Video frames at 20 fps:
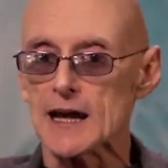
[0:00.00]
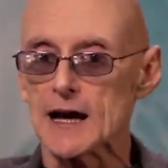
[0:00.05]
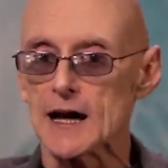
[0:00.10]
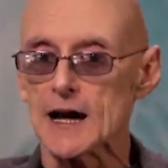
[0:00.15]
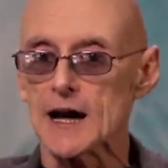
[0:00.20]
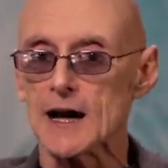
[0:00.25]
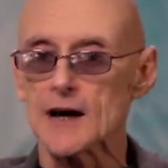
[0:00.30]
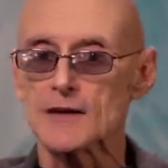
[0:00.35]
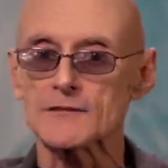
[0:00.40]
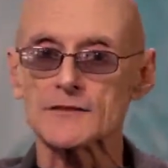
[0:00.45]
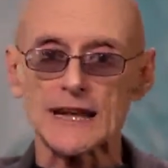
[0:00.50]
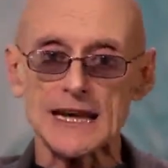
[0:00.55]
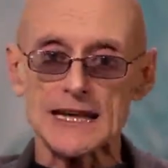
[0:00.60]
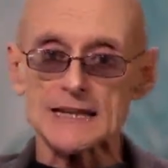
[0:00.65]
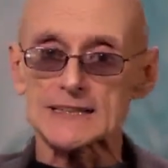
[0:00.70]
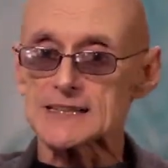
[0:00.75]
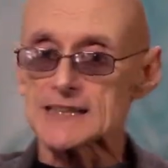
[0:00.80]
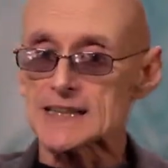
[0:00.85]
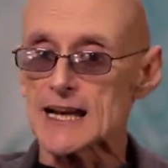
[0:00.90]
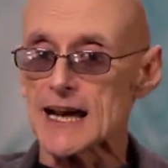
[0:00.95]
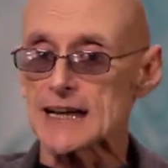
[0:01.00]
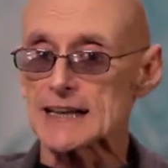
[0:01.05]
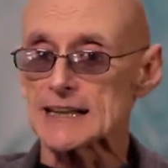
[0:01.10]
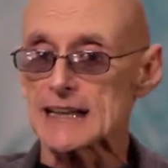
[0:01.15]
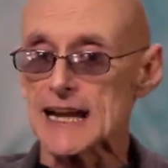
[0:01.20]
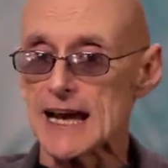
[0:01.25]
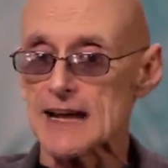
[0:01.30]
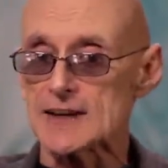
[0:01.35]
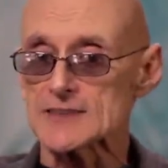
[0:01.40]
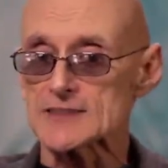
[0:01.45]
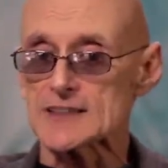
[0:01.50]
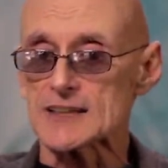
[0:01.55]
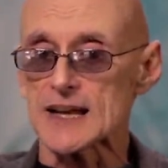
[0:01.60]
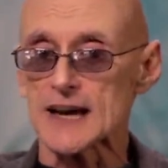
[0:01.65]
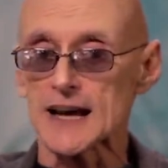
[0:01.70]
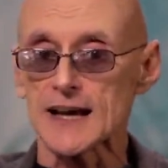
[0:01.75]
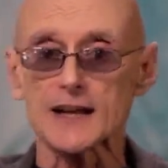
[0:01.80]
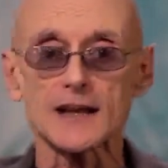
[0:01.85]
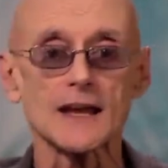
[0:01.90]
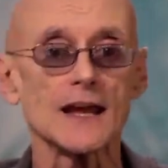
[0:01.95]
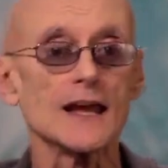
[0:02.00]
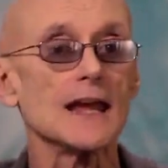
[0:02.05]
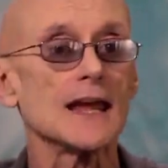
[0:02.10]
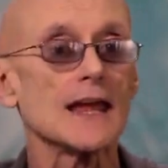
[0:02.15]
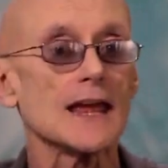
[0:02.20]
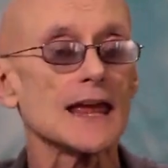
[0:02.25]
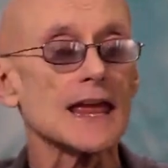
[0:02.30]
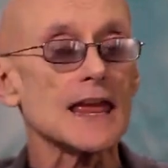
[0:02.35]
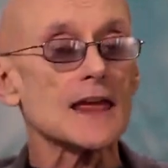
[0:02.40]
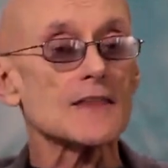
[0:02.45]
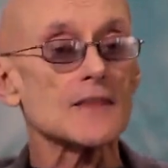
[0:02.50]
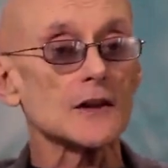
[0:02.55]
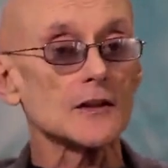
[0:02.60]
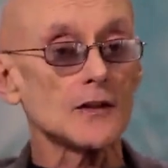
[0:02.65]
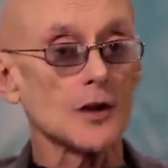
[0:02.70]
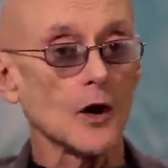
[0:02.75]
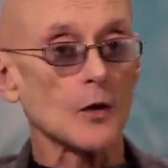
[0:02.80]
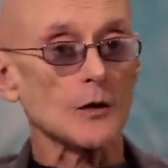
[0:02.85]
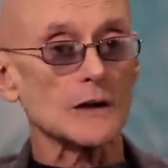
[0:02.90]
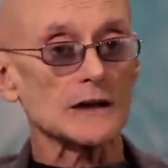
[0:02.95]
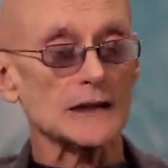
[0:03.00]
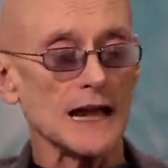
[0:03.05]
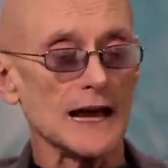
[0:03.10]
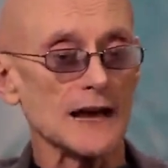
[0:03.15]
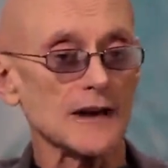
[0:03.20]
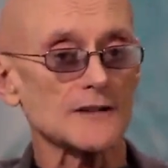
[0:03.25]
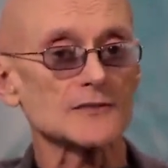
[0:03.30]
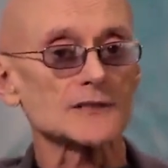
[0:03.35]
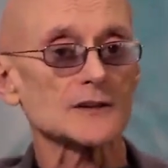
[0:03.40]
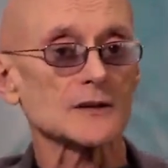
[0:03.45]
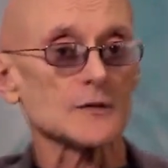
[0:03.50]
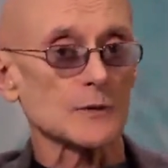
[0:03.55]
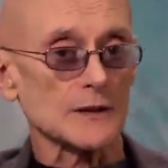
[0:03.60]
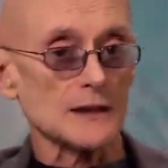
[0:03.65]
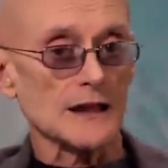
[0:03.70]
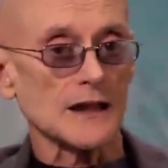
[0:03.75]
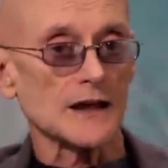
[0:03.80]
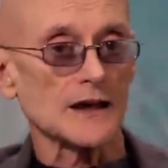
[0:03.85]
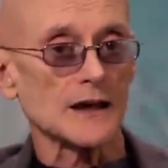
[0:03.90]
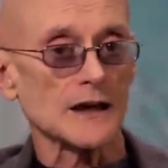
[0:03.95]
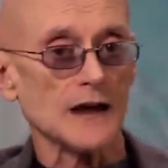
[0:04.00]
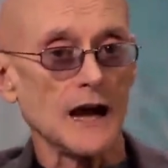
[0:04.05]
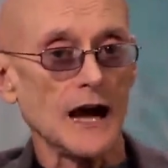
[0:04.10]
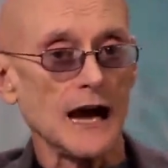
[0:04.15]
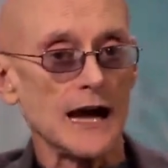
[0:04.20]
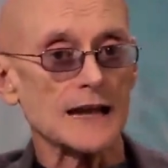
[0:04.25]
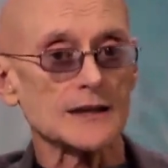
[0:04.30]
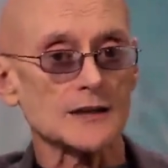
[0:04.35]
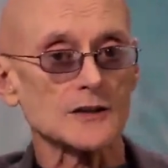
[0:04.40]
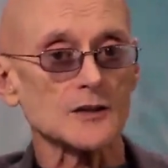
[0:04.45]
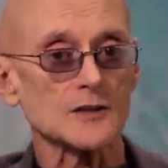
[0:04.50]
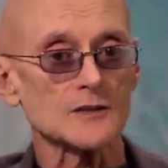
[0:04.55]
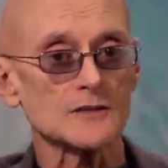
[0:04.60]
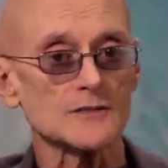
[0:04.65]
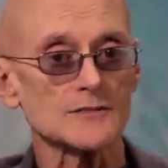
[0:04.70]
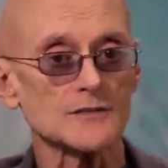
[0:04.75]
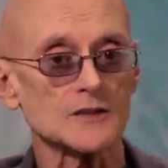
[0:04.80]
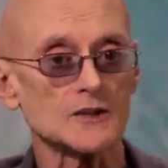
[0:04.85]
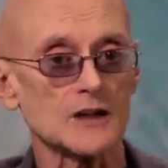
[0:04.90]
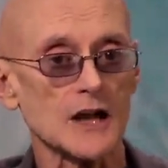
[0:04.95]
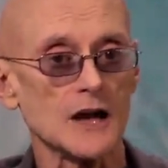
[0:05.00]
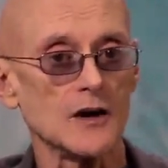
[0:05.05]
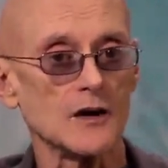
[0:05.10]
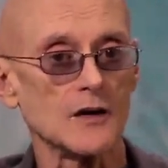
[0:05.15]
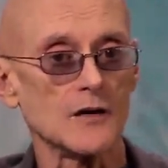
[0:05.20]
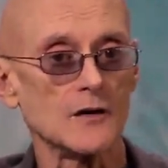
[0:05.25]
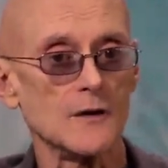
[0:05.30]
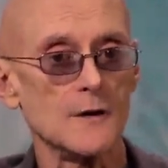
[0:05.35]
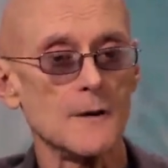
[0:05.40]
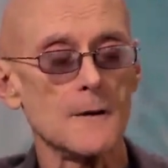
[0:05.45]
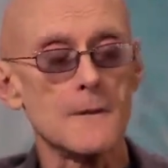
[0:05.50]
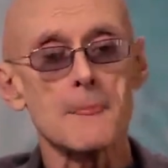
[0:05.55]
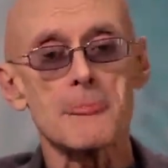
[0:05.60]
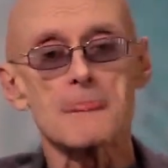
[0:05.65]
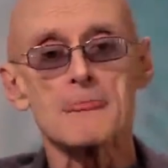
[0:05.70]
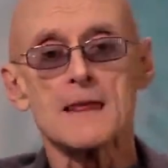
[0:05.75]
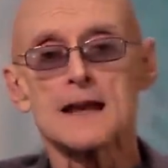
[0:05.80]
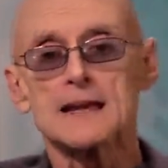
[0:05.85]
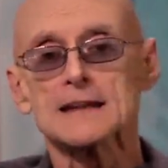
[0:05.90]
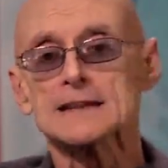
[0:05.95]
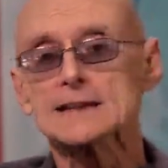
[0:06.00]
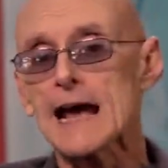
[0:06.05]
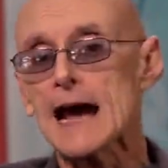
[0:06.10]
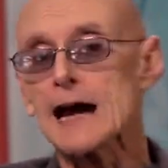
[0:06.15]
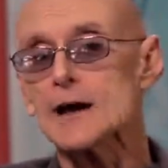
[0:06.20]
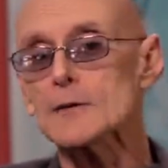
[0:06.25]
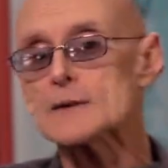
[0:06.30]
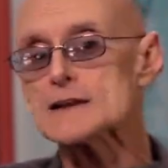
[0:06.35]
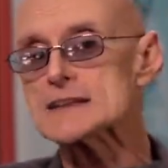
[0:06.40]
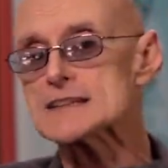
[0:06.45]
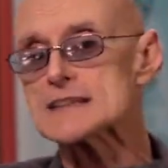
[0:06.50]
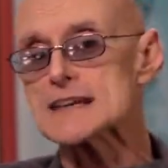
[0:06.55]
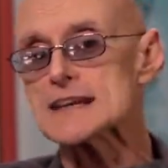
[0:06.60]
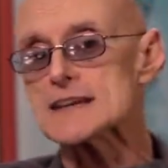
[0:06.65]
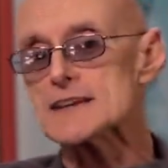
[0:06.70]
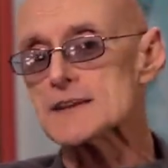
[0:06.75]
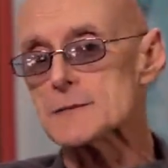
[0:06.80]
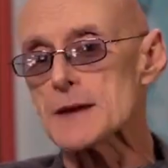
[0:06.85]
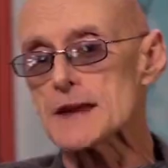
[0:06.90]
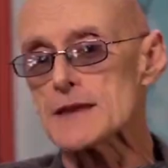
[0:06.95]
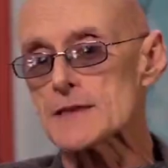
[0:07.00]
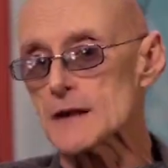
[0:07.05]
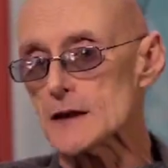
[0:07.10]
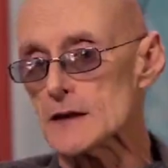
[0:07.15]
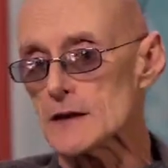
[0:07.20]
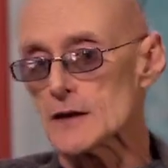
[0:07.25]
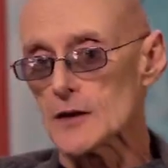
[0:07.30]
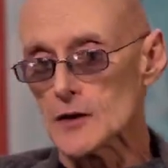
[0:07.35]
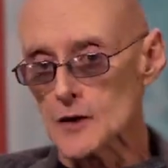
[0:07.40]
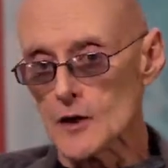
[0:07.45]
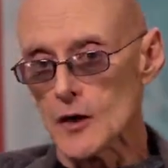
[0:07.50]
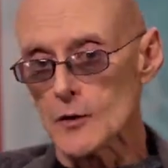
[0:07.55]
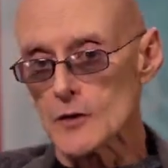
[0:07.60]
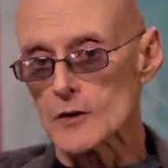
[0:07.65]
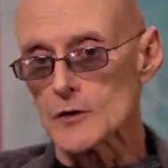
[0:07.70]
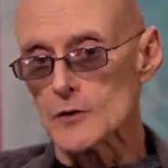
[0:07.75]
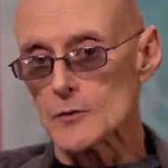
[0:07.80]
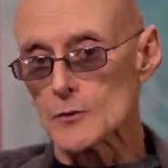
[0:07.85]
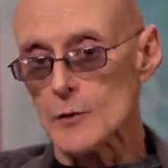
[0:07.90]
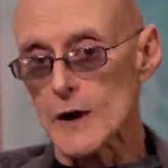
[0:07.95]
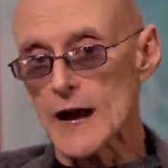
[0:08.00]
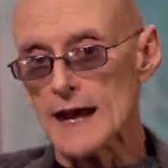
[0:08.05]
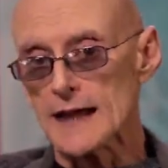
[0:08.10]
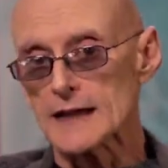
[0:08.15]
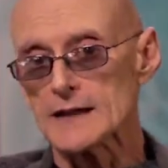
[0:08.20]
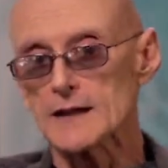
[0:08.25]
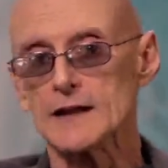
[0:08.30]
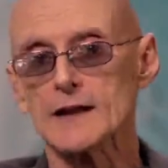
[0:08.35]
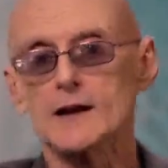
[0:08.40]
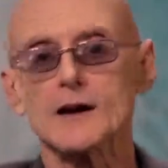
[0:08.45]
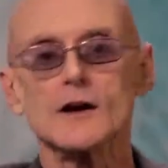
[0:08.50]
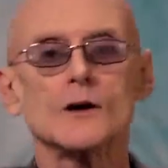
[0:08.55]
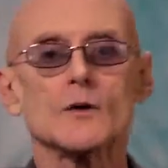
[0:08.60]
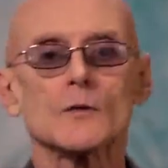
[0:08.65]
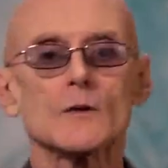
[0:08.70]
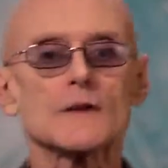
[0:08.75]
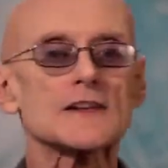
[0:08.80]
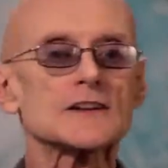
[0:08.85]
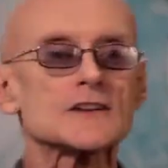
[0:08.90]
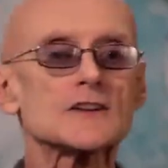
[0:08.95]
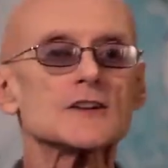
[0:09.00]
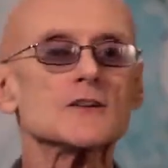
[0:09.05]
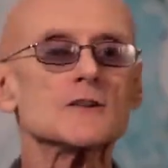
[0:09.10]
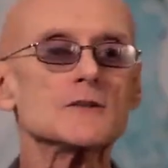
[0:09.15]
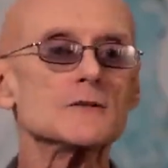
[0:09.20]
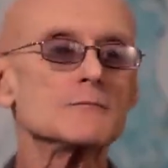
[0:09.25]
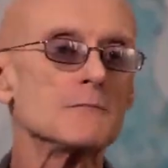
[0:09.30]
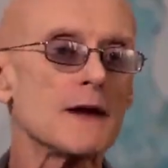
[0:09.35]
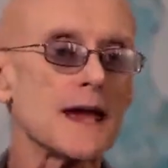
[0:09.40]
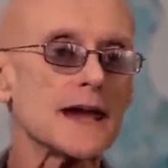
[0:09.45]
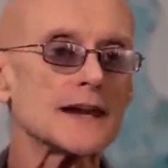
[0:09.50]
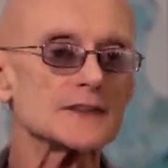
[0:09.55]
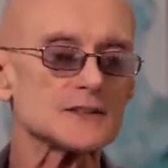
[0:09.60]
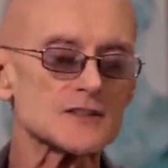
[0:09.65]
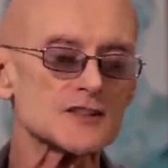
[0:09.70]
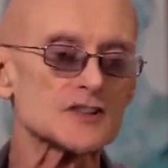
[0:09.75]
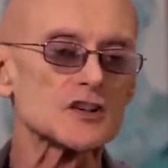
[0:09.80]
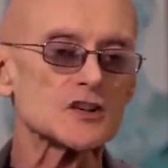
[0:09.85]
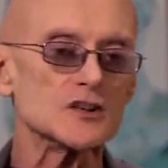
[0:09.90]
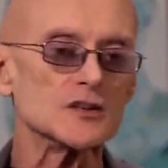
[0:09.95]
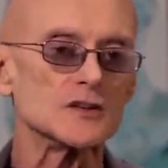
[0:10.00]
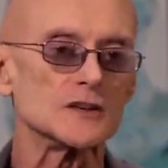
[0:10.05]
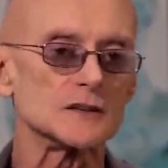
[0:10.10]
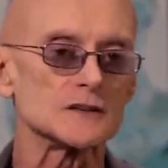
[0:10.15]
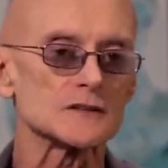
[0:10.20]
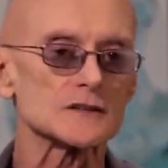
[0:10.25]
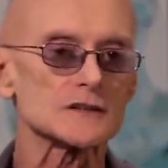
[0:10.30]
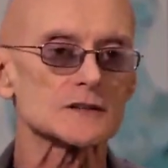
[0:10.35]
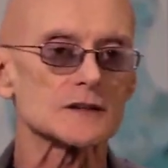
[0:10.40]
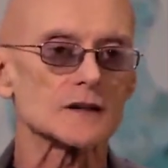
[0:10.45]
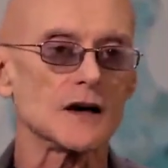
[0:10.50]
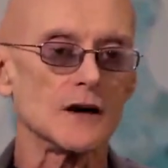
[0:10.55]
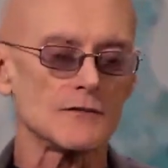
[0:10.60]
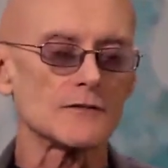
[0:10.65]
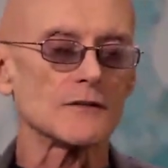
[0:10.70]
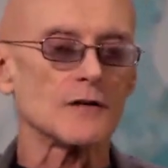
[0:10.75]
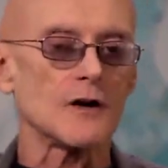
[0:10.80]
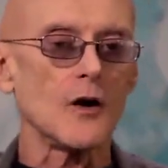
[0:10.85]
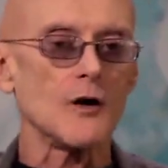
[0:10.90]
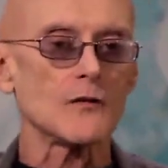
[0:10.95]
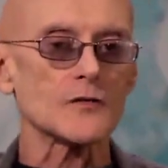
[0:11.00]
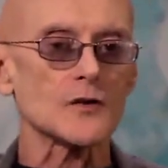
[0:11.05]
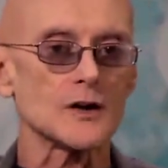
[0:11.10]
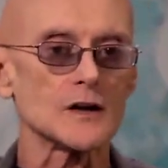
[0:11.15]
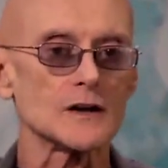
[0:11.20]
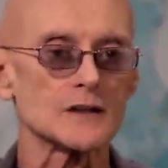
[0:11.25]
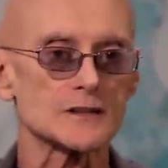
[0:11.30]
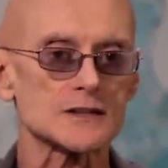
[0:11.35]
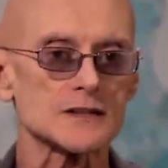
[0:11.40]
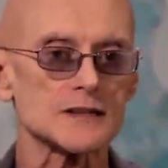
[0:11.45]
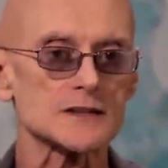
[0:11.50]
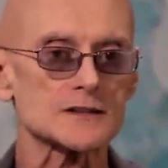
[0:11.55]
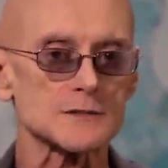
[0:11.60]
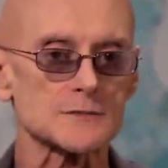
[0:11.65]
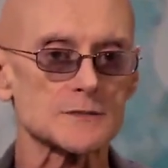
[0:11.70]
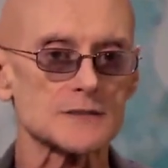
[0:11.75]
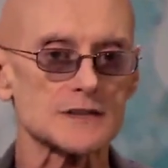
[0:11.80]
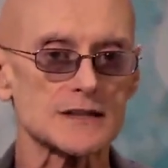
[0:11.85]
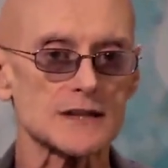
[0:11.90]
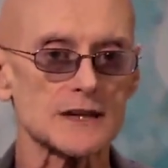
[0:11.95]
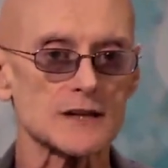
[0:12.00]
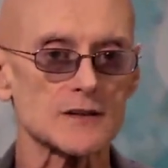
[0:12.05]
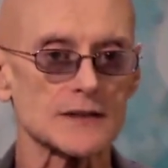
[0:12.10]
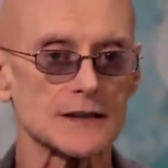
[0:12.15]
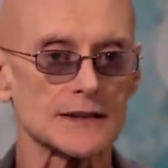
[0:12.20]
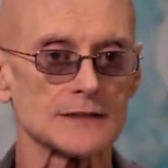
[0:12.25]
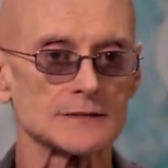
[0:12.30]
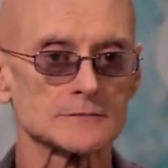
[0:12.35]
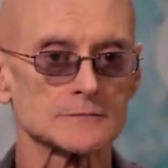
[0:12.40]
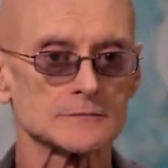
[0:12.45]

of inside and outside in the lower left with Heidegger and Foucault. Now we see them in the lower right with the two main schools of overall systems theory.